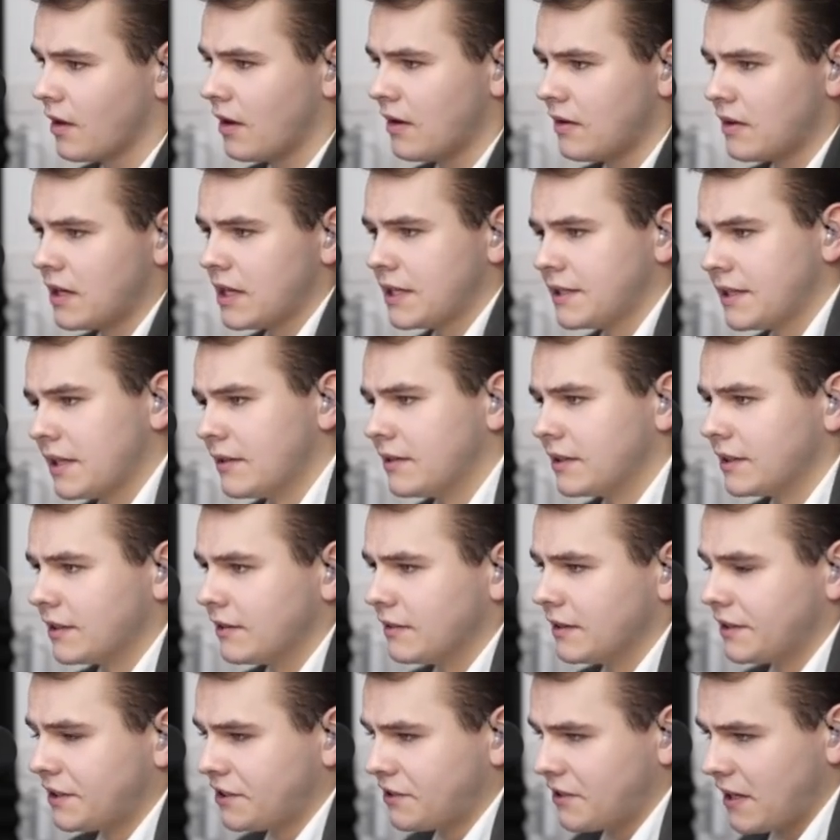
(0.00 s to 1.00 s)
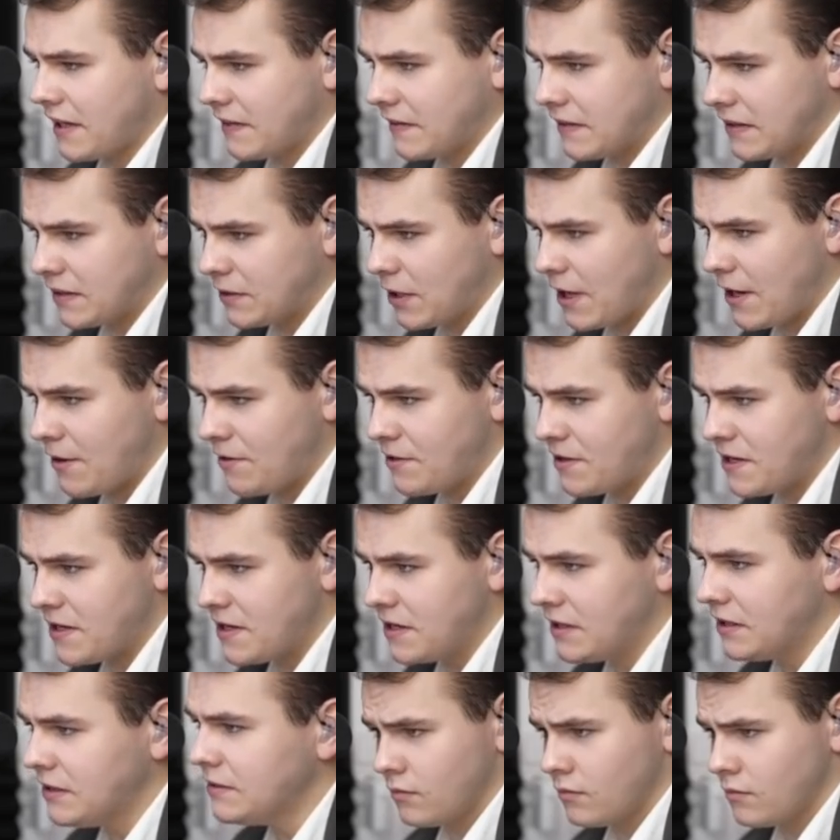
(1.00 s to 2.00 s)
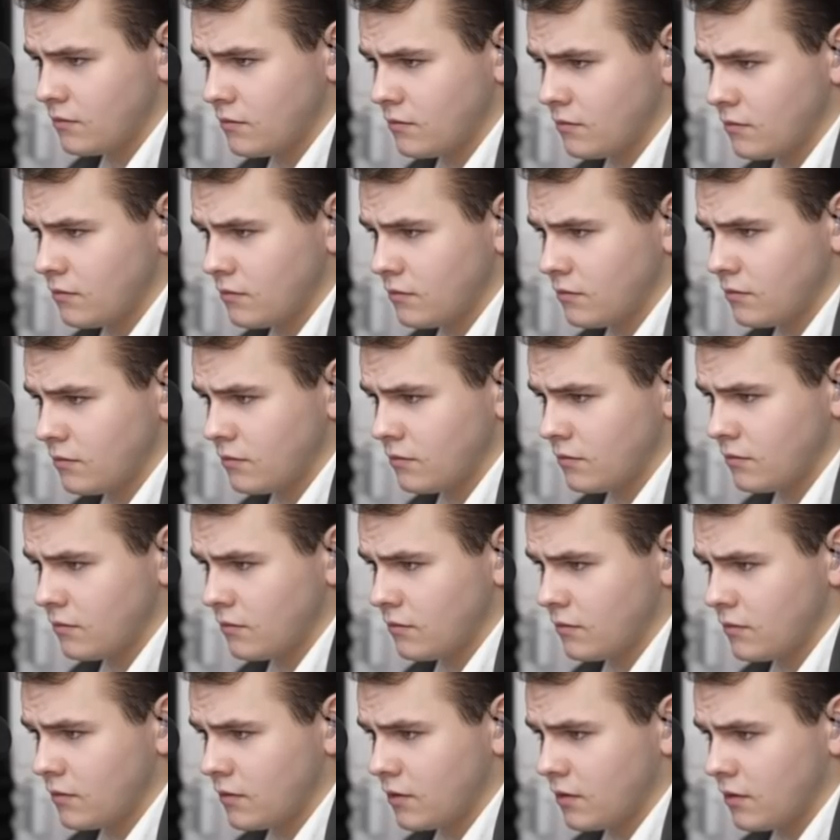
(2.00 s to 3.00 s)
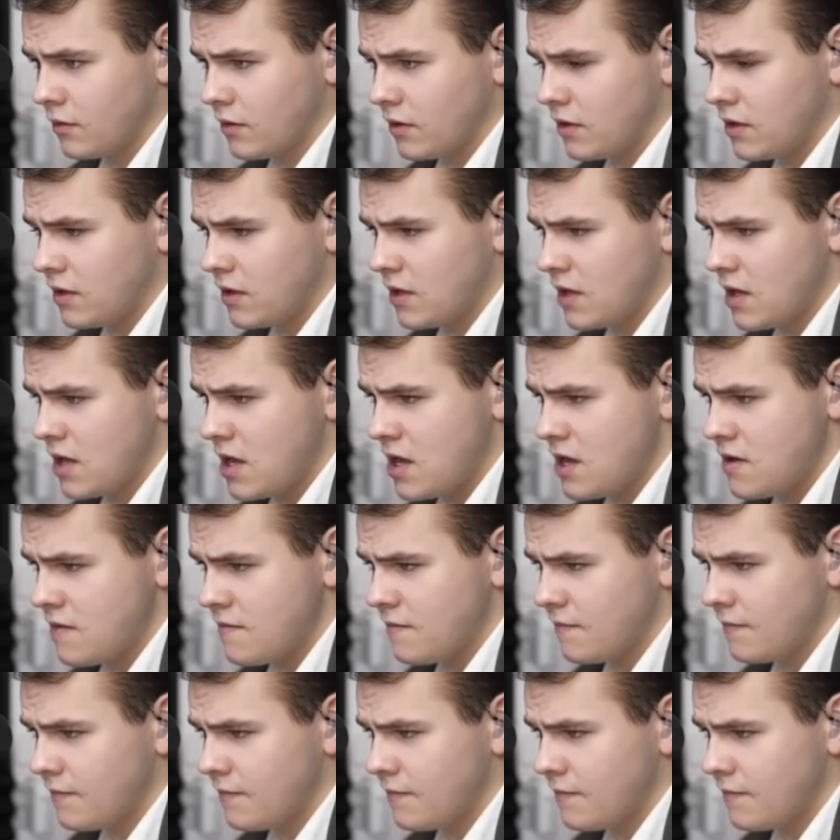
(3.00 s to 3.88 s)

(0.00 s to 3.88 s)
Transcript: All right, there we go. Let's check this out here. Okay.